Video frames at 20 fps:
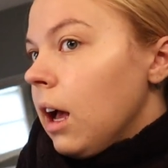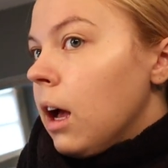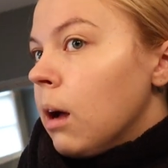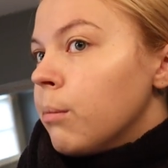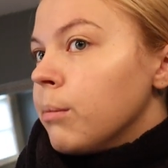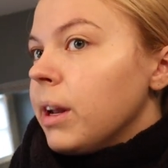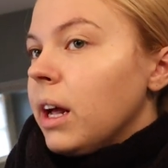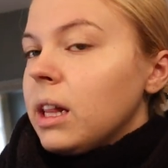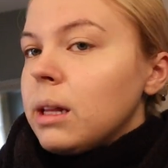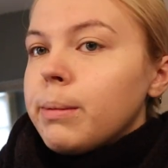
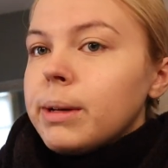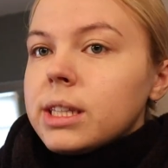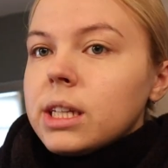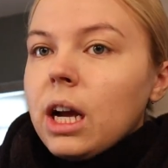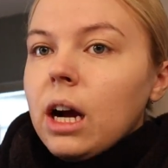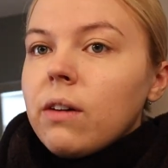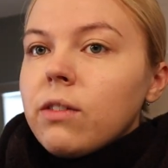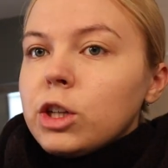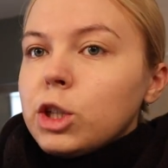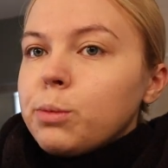Um, not the best
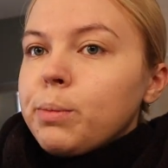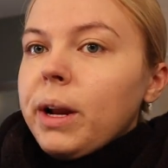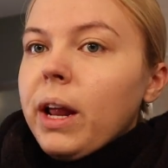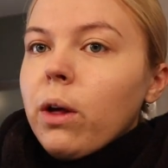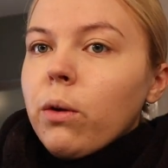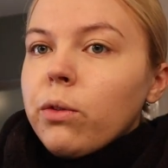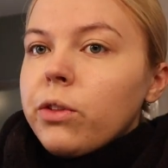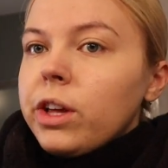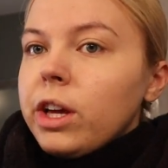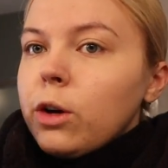coverage, but I
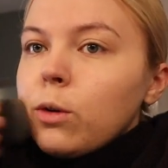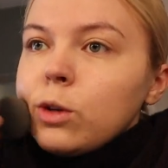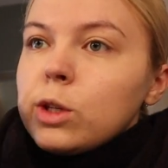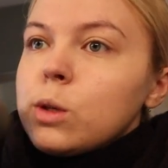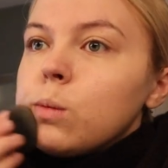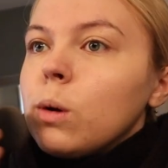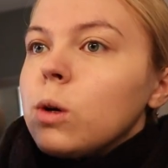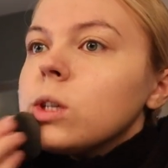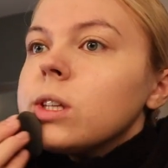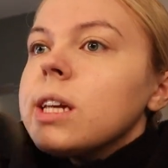don't think it was
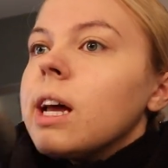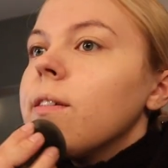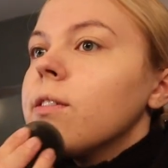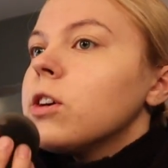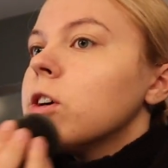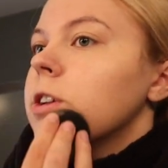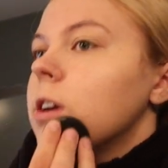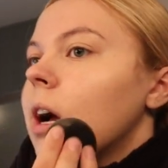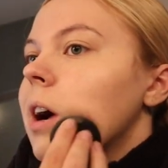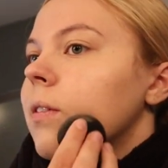supposed to have
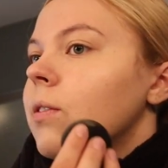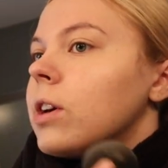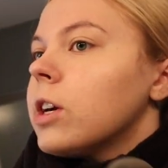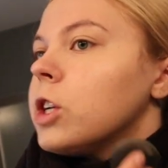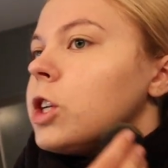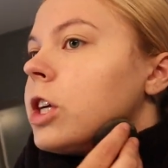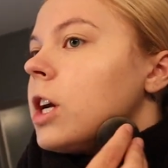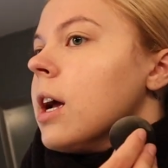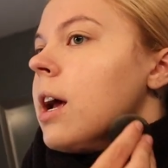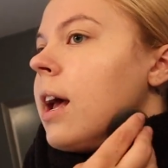good
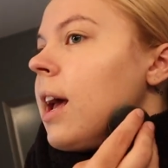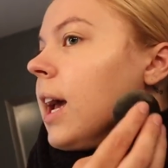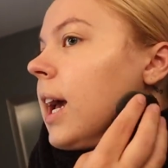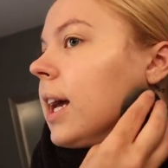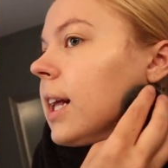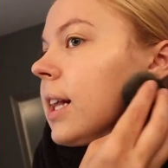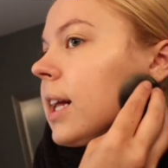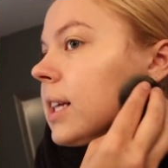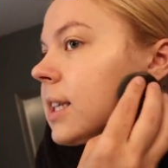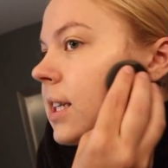coverage.
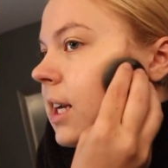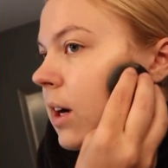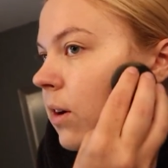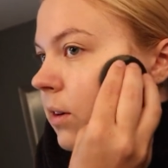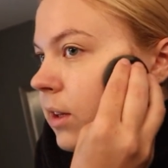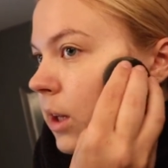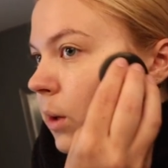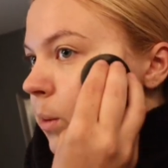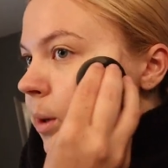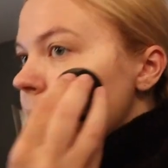And that's not
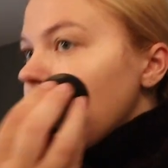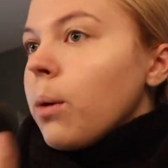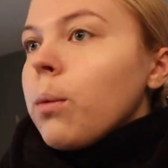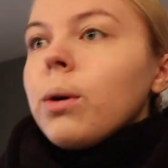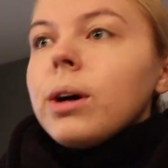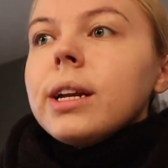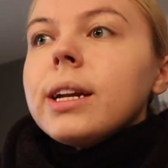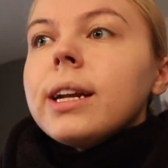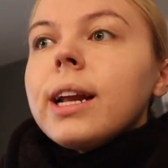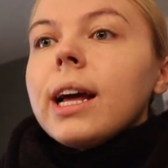really what I
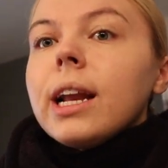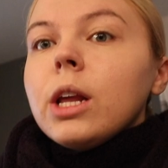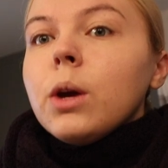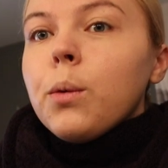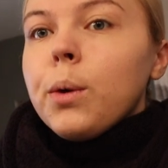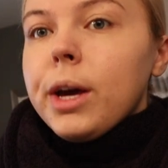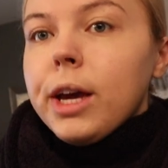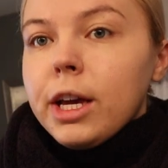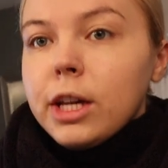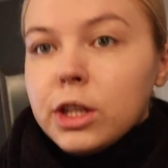wanted
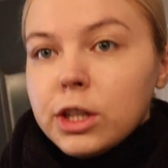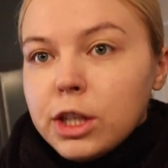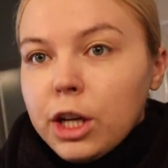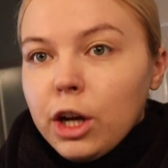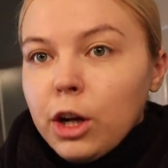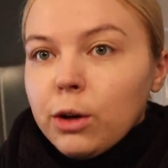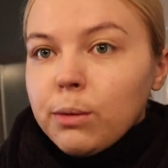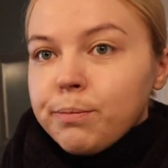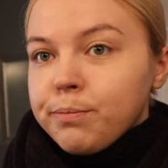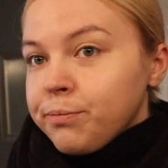anyway.
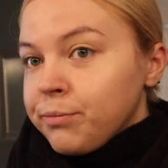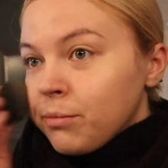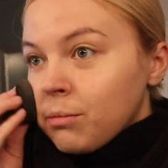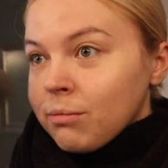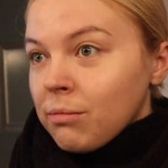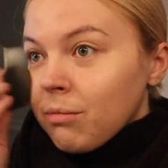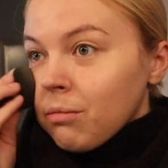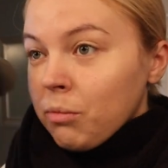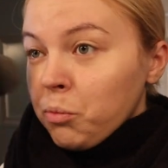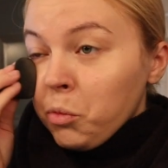So
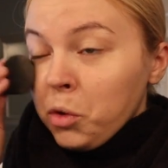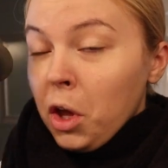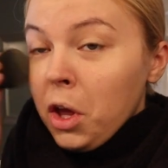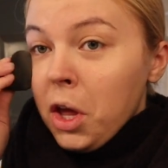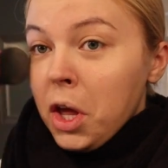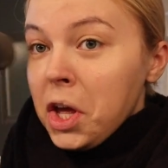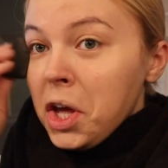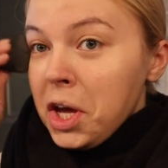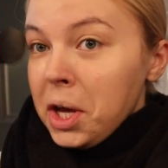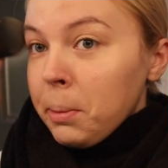
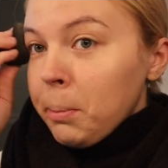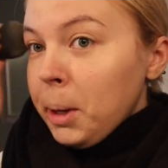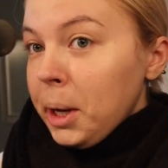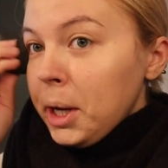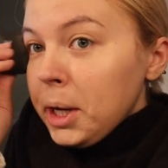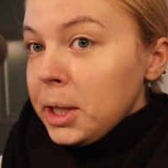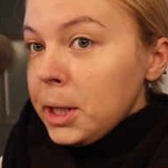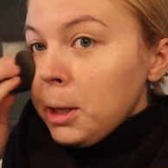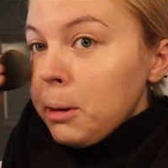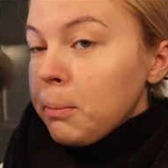I'm
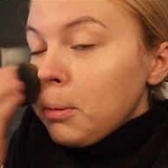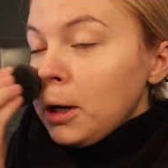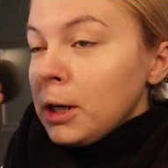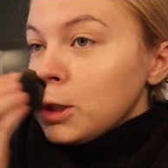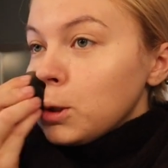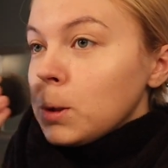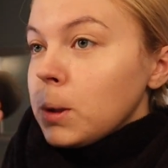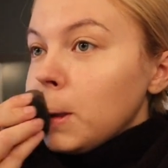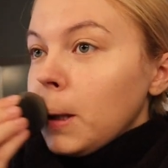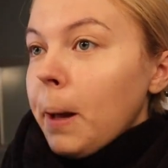highly
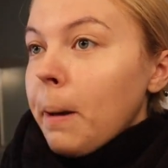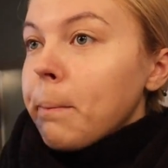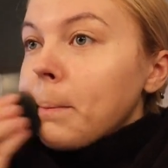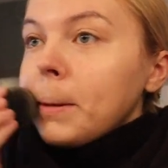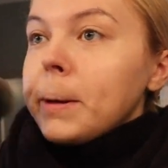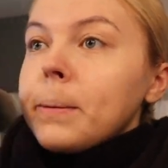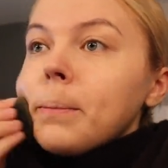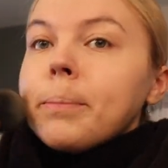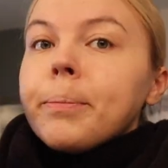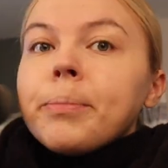impressed with that,
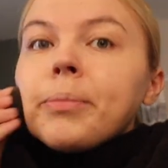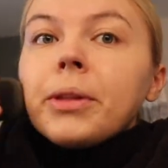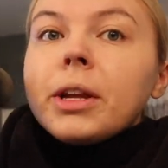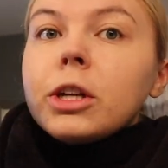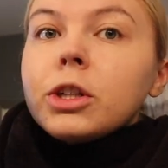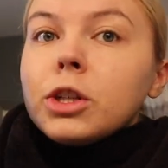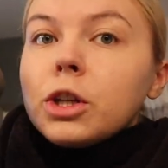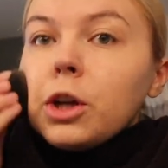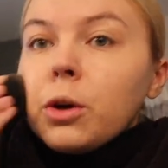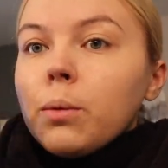but
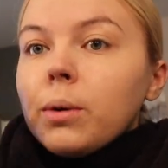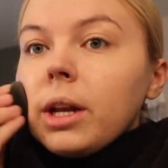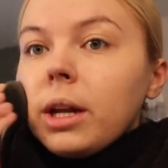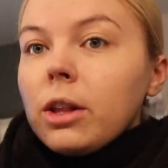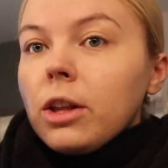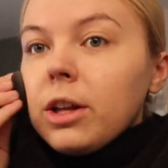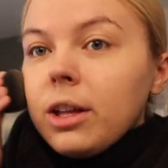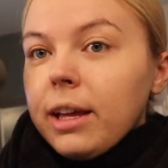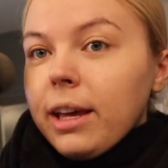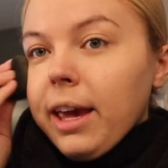I'll show you what I
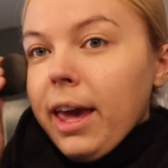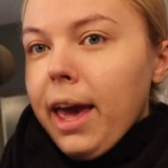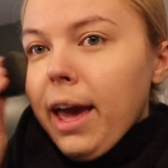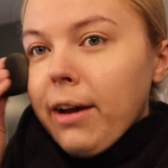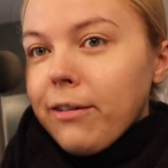look like